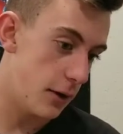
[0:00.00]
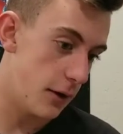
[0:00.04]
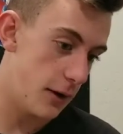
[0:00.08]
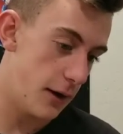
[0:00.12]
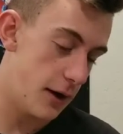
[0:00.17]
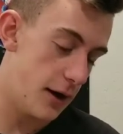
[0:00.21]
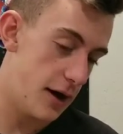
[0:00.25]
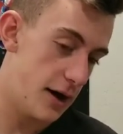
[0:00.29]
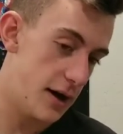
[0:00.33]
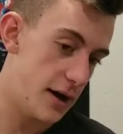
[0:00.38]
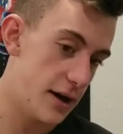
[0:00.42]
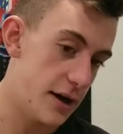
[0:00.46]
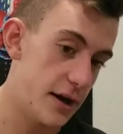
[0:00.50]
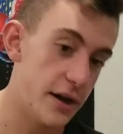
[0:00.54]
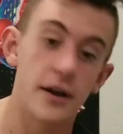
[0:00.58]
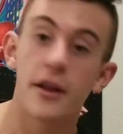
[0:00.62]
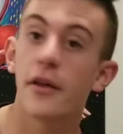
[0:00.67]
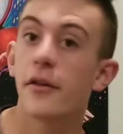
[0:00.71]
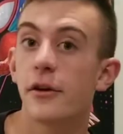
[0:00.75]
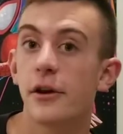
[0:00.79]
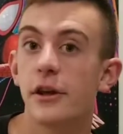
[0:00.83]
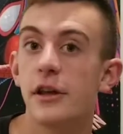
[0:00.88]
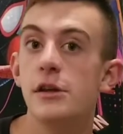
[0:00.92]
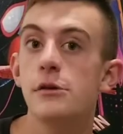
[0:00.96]

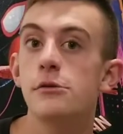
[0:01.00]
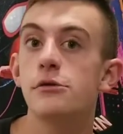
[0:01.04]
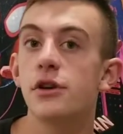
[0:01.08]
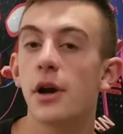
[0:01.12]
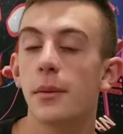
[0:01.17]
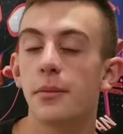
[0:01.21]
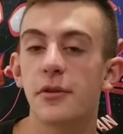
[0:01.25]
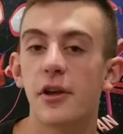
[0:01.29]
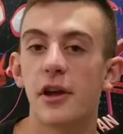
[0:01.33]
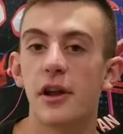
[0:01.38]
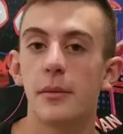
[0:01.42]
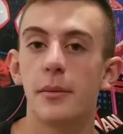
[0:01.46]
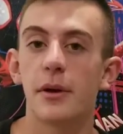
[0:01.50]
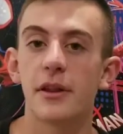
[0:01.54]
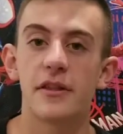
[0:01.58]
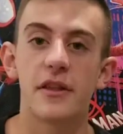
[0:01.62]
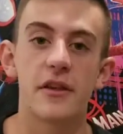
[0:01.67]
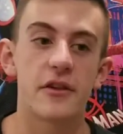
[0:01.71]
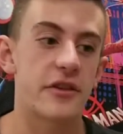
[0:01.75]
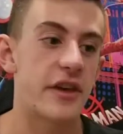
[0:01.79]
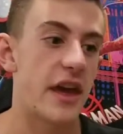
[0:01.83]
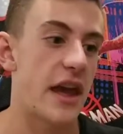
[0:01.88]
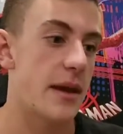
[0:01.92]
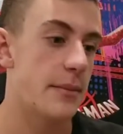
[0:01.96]
Another huge upside about
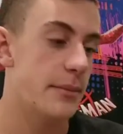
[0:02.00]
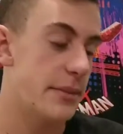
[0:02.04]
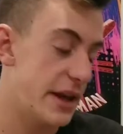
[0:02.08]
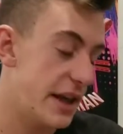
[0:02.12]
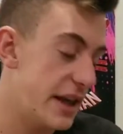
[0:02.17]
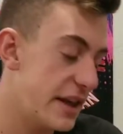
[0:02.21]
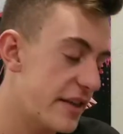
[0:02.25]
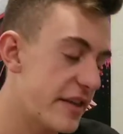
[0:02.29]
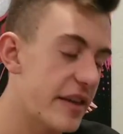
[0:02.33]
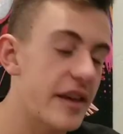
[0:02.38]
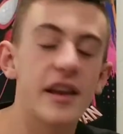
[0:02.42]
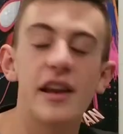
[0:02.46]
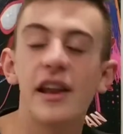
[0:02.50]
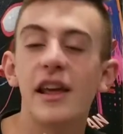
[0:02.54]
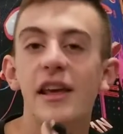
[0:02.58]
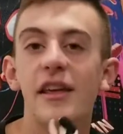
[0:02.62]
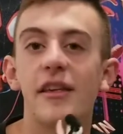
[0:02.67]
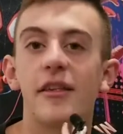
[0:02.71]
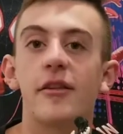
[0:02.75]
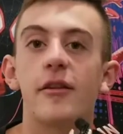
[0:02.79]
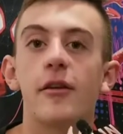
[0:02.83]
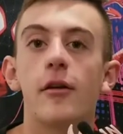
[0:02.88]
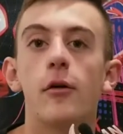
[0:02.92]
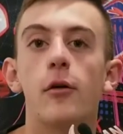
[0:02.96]
this game is it
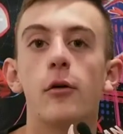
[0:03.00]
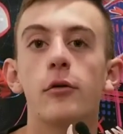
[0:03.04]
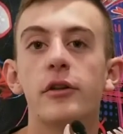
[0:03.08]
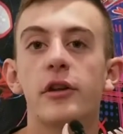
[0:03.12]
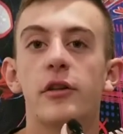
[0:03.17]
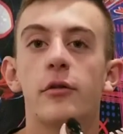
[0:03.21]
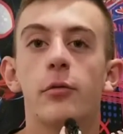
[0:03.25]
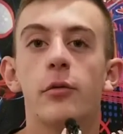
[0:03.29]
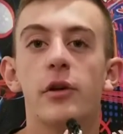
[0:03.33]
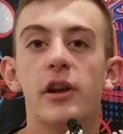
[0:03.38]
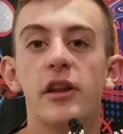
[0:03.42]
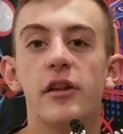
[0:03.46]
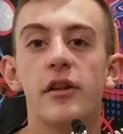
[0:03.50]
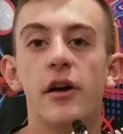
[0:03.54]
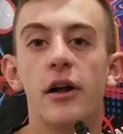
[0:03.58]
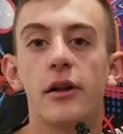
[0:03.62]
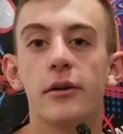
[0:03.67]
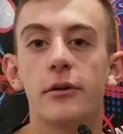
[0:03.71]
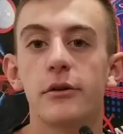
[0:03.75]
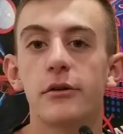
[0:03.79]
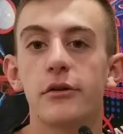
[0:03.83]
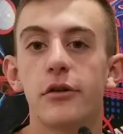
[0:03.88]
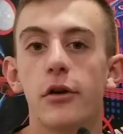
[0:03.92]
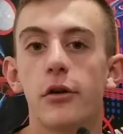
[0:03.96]
is only
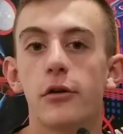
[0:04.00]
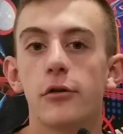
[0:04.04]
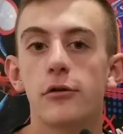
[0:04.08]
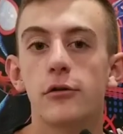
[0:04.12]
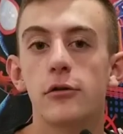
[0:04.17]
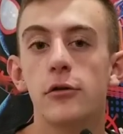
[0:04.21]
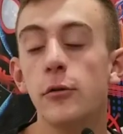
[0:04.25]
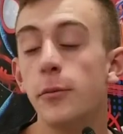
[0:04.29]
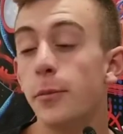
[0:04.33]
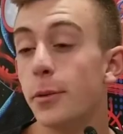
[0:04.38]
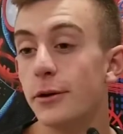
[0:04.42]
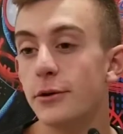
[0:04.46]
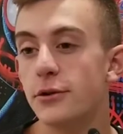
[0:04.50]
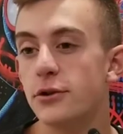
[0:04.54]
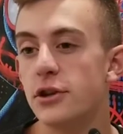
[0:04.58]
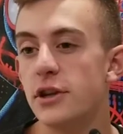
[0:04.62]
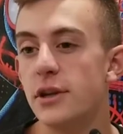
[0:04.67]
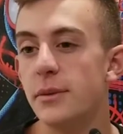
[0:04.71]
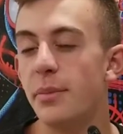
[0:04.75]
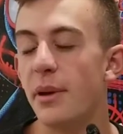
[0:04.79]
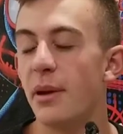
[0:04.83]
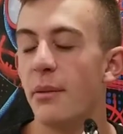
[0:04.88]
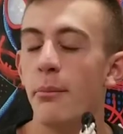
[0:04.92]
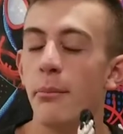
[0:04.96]
$20, super
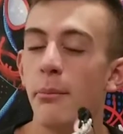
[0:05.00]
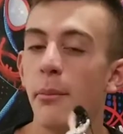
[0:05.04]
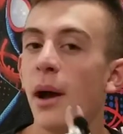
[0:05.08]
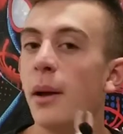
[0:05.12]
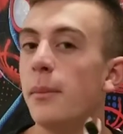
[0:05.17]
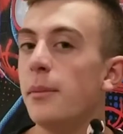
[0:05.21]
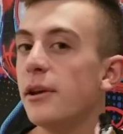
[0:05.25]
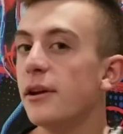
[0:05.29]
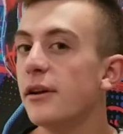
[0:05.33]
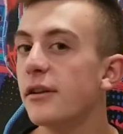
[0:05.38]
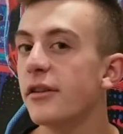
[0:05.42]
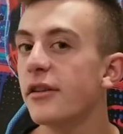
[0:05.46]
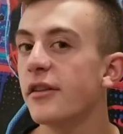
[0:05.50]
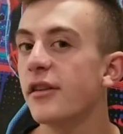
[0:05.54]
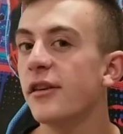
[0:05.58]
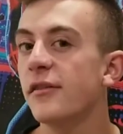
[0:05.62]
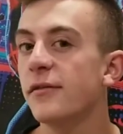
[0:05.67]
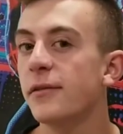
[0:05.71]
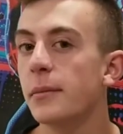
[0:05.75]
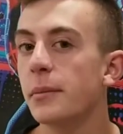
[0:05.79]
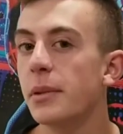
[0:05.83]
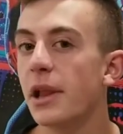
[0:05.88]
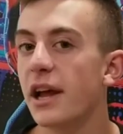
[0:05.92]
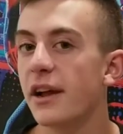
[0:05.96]
cheap. It might be on sale
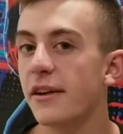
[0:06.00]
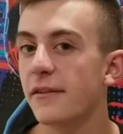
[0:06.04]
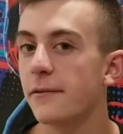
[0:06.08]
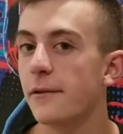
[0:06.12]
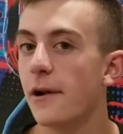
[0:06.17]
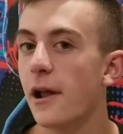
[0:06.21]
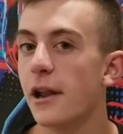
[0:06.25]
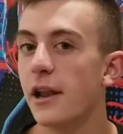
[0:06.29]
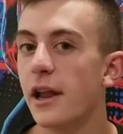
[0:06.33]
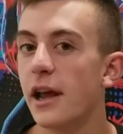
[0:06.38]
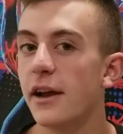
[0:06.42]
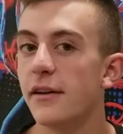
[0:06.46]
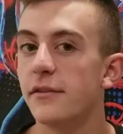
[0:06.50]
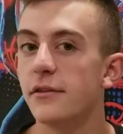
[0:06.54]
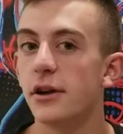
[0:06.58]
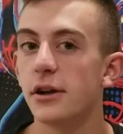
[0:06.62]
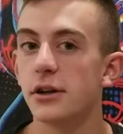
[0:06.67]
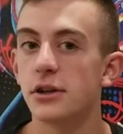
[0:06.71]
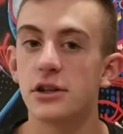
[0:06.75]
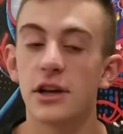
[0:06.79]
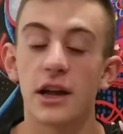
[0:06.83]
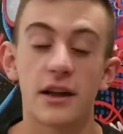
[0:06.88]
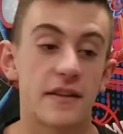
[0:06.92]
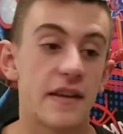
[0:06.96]
for Black Friday. I have
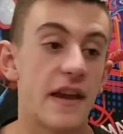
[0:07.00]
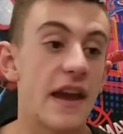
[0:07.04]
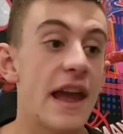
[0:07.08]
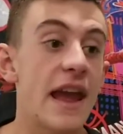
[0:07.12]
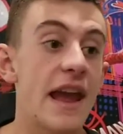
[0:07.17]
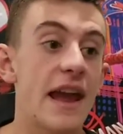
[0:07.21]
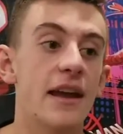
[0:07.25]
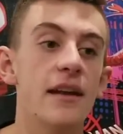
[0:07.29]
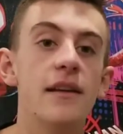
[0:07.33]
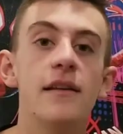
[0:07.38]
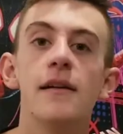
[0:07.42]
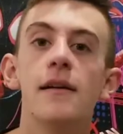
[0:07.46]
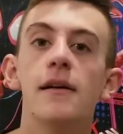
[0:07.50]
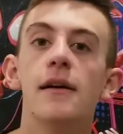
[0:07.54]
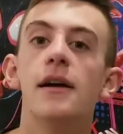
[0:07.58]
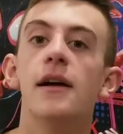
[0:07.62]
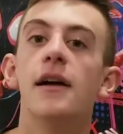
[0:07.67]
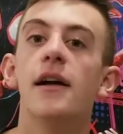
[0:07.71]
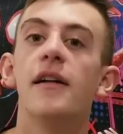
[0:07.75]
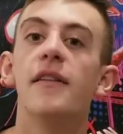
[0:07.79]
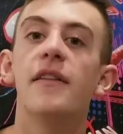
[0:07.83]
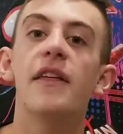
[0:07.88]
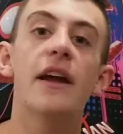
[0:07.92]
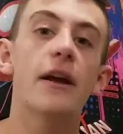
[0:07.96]
not checked, and
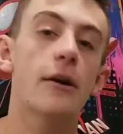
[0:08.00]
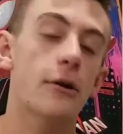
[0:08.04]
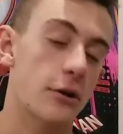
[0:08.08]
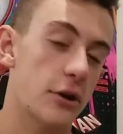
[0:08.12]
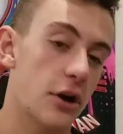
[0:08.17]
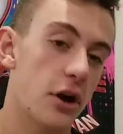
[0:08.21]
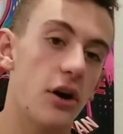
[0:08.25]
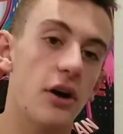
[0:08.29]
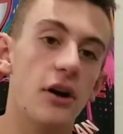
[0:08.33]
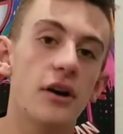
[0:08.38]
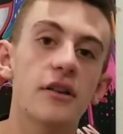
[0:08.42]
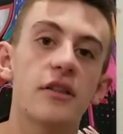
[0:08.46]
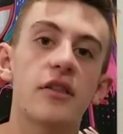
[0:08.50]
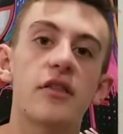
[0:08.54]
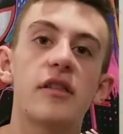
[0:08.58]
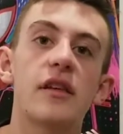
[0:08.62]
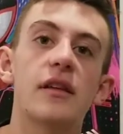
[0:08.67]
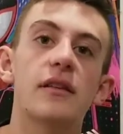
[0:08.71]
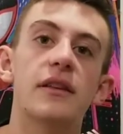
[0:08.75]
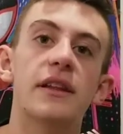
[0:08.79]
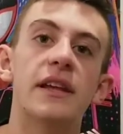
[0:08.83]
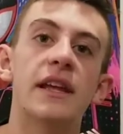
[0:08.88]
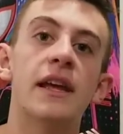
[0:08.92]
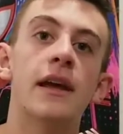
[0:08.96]
they are
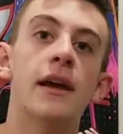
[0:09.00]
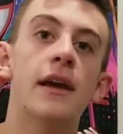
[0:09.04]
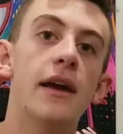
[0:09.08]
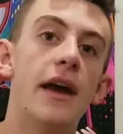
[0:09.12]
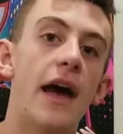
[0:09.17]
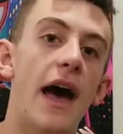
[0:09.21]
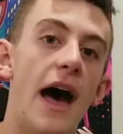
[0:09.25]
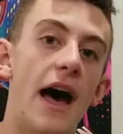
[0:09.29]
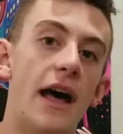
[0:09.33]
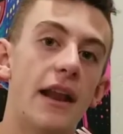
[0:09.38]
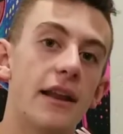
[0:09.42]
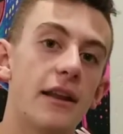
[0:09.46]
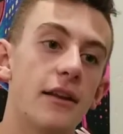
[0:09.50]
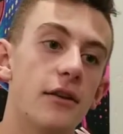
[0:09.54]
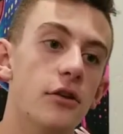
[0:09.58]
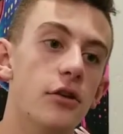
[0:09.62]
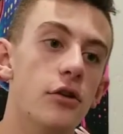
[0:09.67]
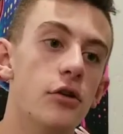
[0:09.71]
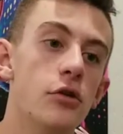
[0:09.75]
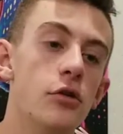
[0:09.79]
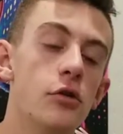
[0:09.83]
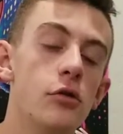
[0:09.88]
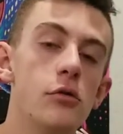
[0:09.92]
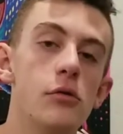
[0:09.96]
constantly adding
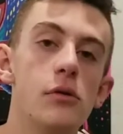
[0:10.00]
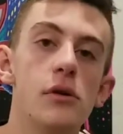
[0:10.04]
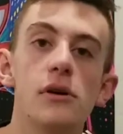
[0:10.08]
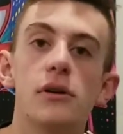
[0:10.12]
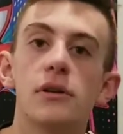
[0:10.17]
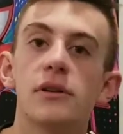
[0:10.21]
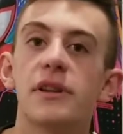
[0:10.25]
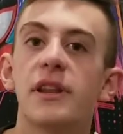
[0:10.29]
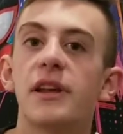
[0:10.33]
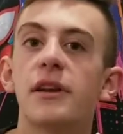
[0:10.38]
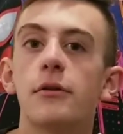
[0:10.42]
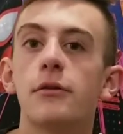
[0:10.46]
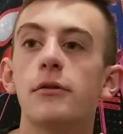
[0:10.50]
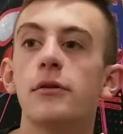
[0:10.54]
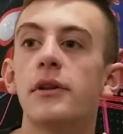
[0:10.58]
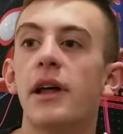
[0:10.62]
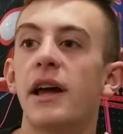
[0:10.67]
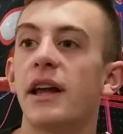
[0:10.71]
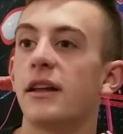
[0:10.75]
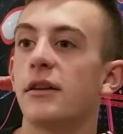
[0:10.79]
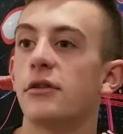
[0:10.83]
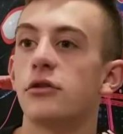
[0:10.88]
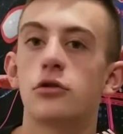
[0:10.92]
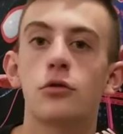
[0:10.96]
new little
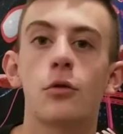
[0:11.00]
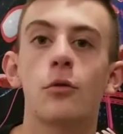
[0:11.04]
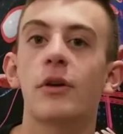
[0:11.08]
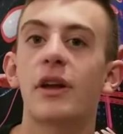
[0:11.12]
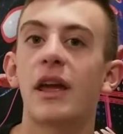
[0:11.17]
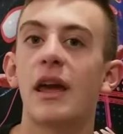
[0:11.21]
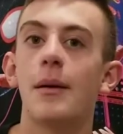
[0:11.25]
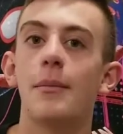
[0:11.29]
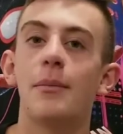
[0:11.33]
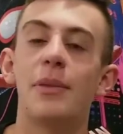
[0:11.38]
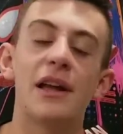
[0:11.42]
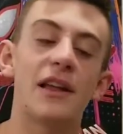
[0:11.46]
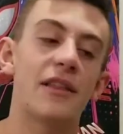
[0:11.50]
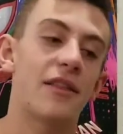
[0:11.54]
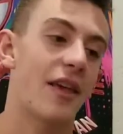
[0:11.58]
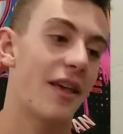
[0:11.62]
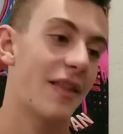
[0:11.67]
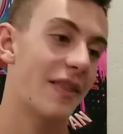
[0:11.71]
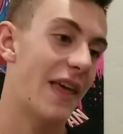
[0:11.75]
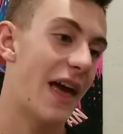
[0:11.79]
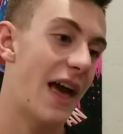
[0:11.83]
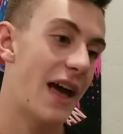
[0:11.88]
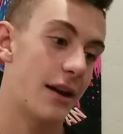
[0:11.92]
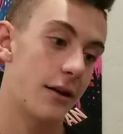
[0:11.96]
like short campaigns
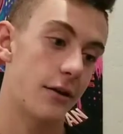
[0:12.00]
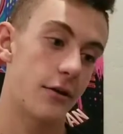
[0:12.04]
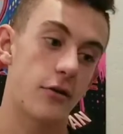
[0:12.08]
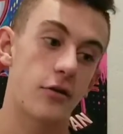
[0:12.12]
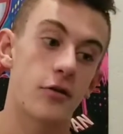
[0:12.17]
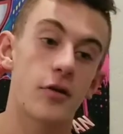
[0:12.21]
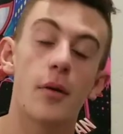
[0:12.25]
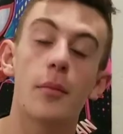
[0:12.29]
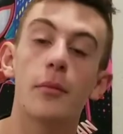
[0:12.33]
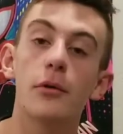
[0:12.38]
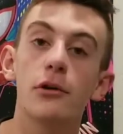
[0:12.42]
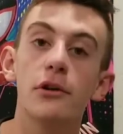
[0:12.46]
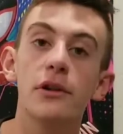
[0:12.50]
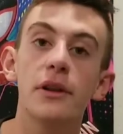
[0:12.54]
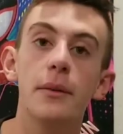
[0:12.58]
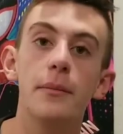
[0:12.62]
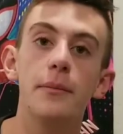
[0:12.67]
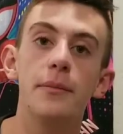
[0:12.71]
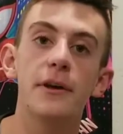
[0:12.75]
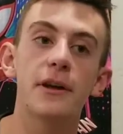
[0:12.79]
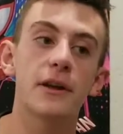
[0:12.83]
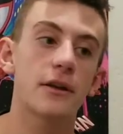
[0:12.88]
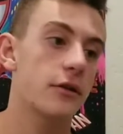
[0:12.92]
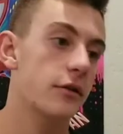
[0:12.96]
like that at a Summer
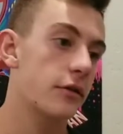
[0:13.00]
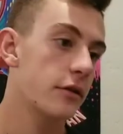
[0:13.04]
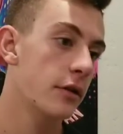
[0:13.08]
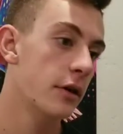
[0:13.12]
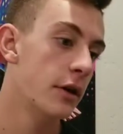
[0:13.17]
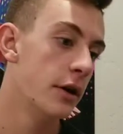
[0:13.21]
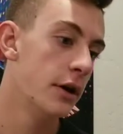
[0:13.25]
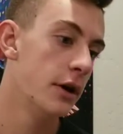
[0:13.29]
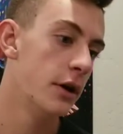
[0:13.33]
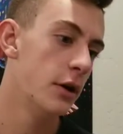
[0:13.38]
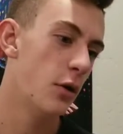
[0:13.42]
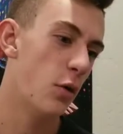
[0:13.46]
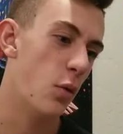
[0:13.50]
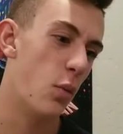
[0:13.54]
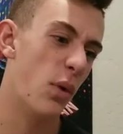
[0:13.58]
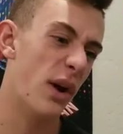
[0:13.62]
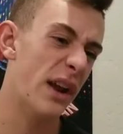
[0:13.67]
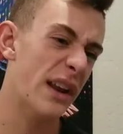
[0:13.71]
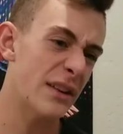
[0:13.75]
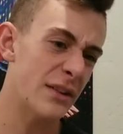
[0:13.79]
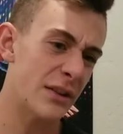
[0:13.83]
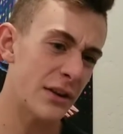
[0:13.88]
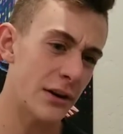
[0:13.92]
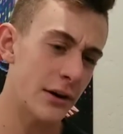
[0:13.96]
Olympics,
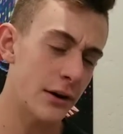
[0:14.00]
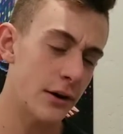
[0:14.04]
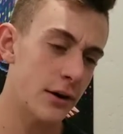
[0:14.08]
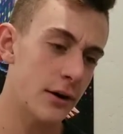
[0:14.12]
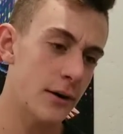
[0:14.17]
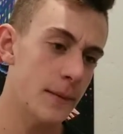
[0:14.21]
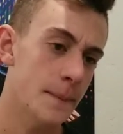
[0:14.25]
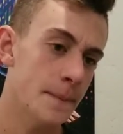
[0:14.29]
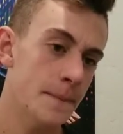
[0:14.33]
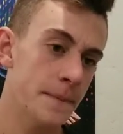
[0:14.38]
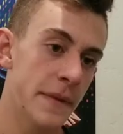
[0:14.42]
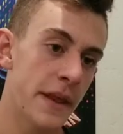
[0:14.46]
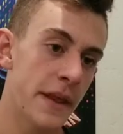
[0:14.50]
winter.